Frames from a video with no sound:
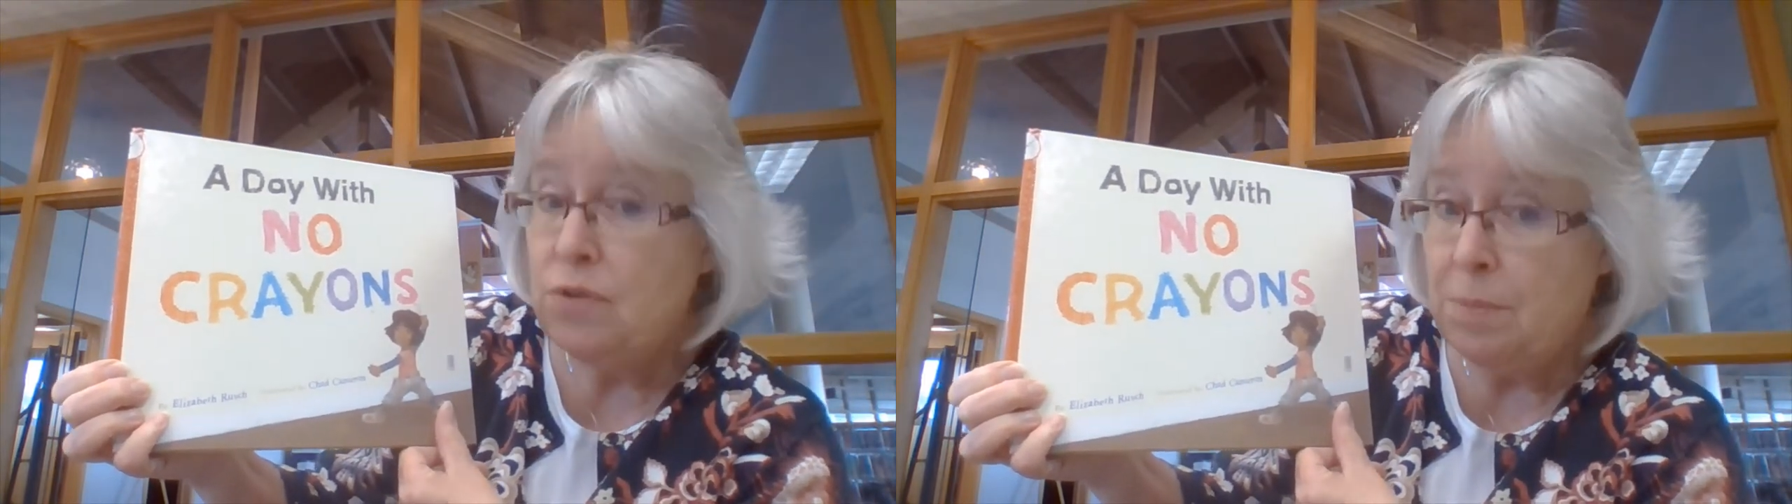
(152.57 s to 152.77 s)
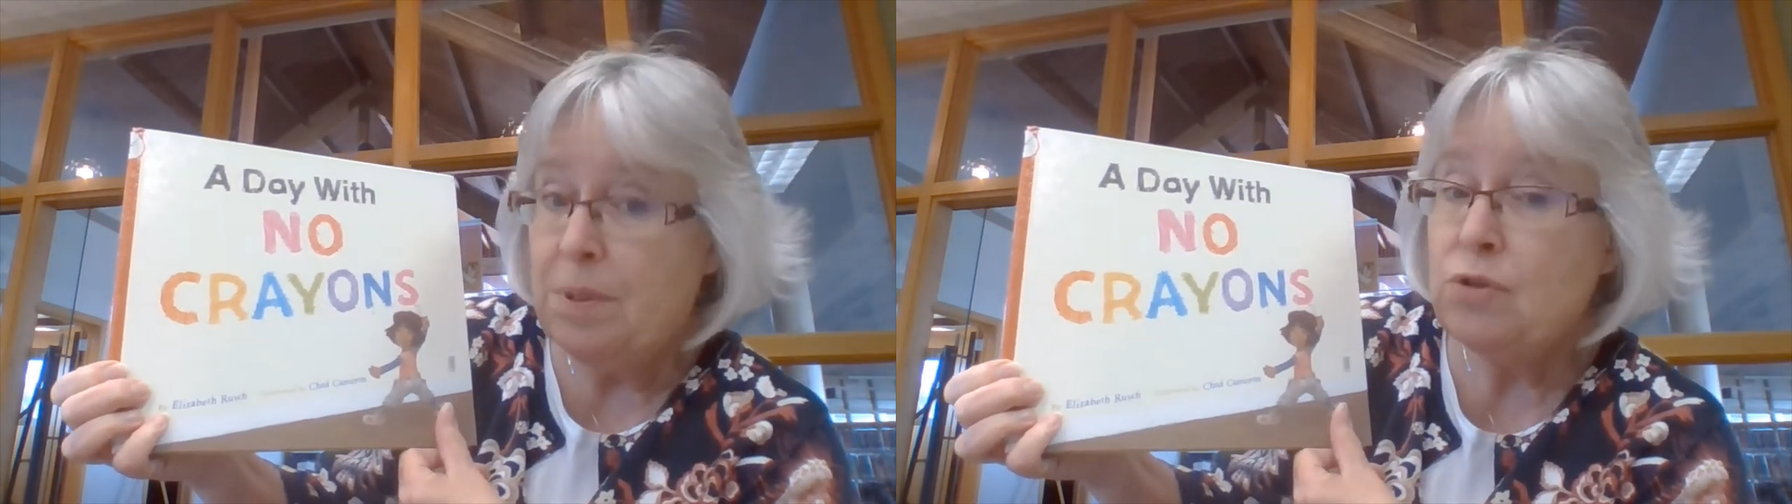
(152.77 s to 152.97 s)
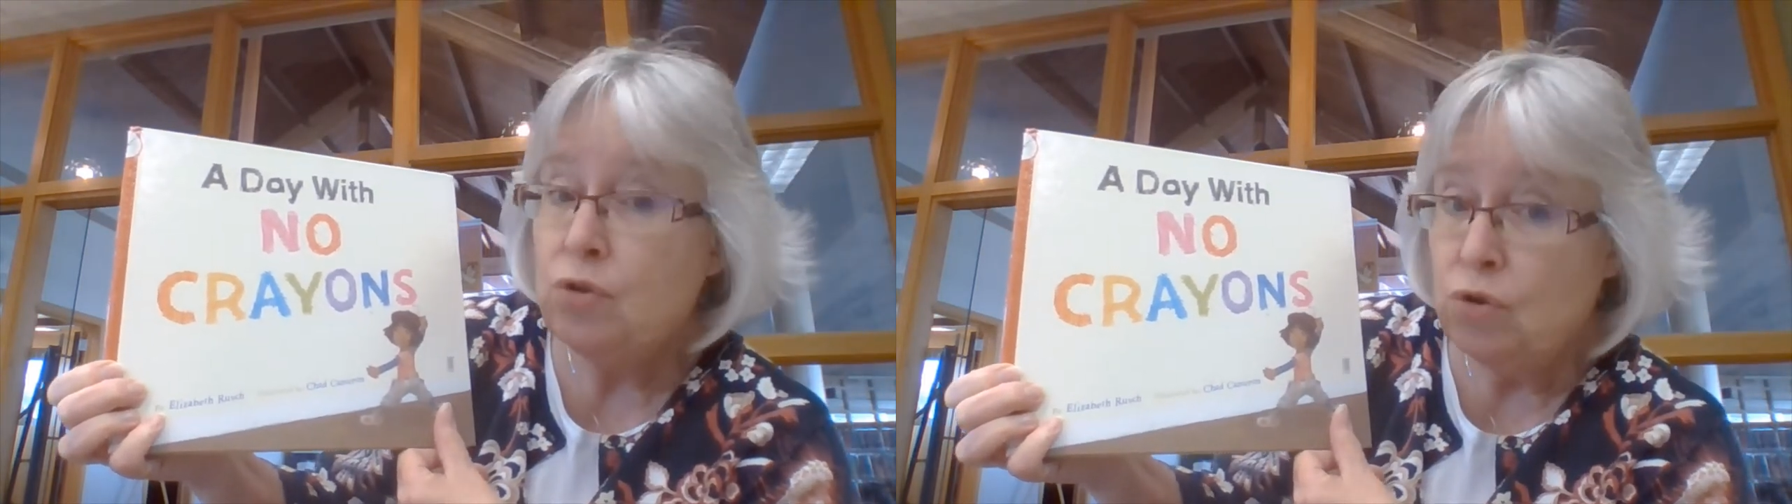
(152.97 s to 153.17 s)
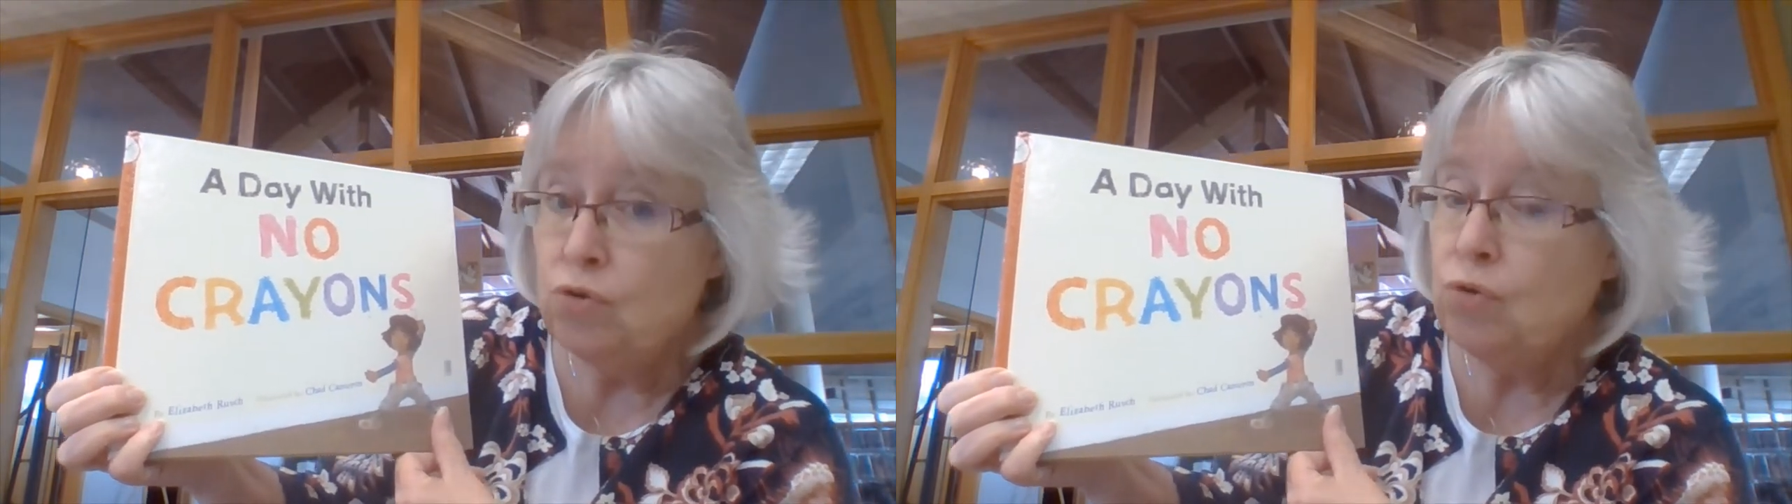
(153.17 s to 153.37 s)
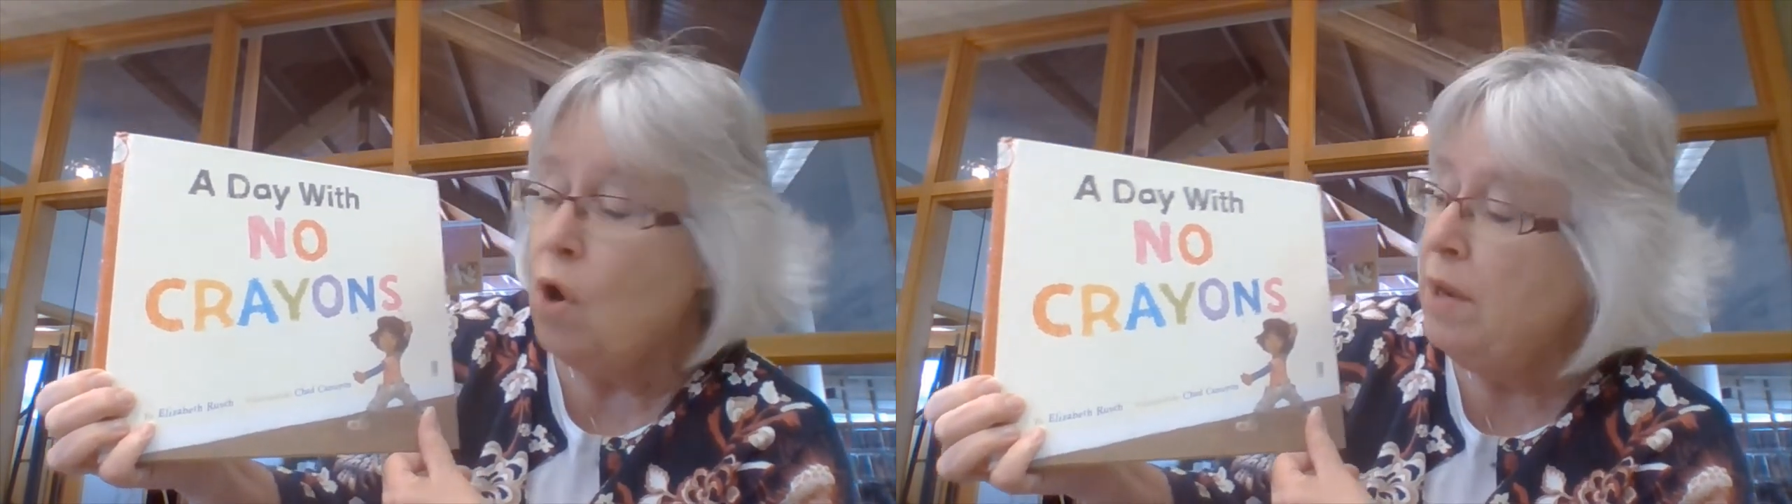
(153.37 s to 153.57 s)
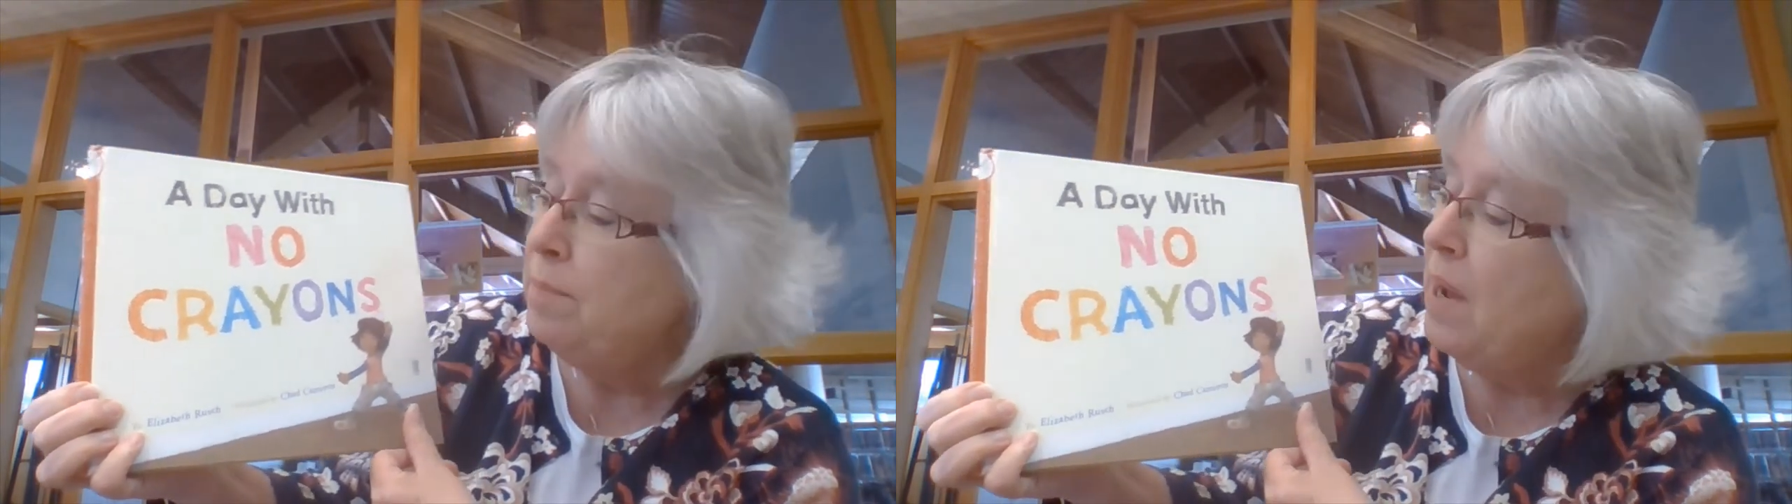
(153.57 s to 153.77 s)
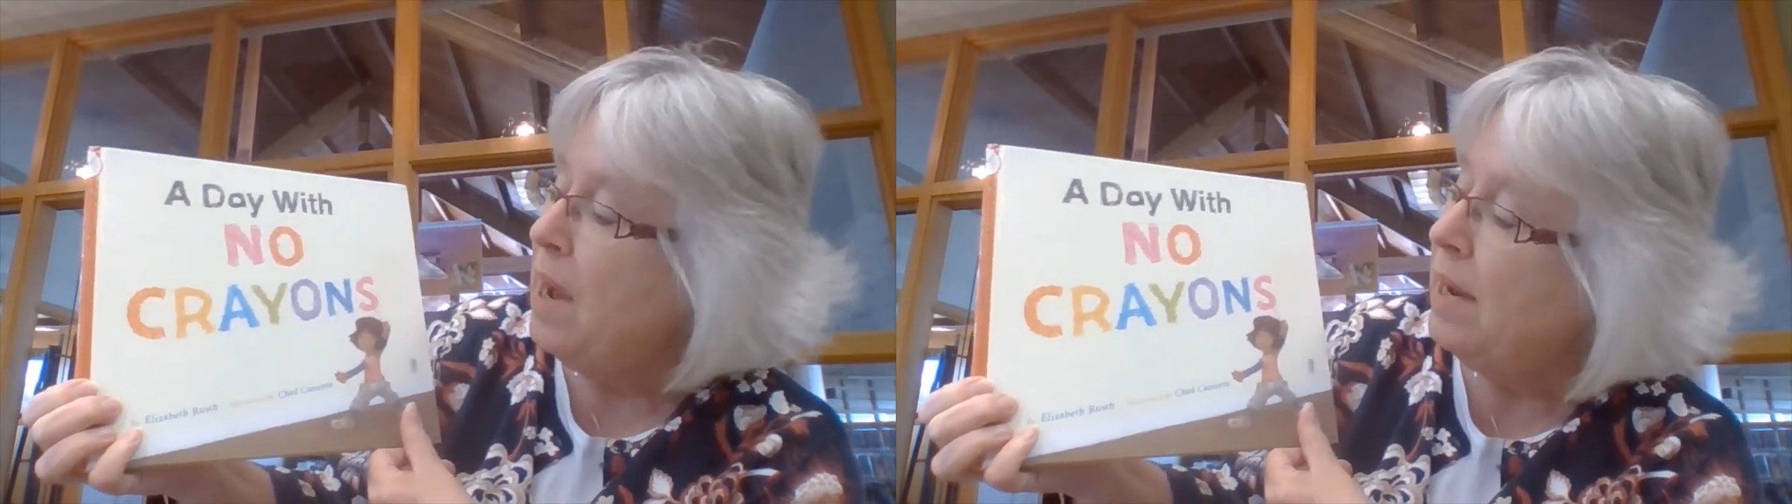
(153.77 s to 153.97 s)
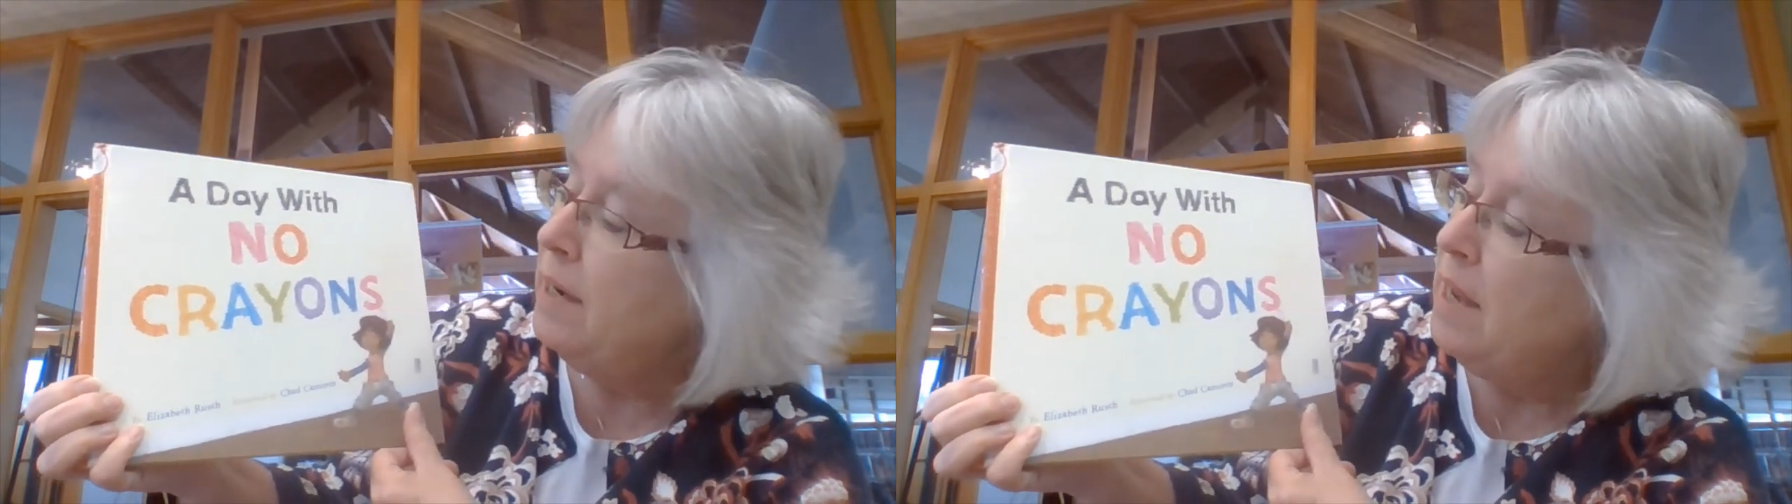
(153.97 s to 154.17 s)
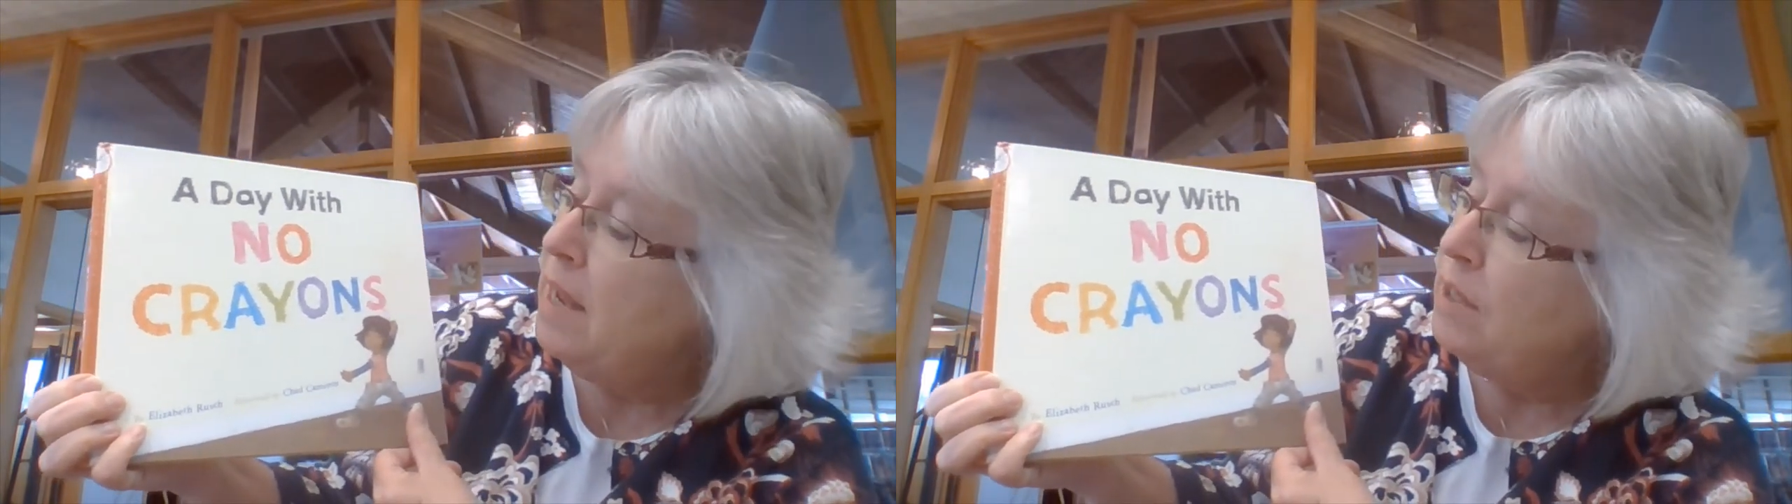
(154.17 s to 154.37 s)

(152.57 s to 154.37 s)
the pictures are drawn by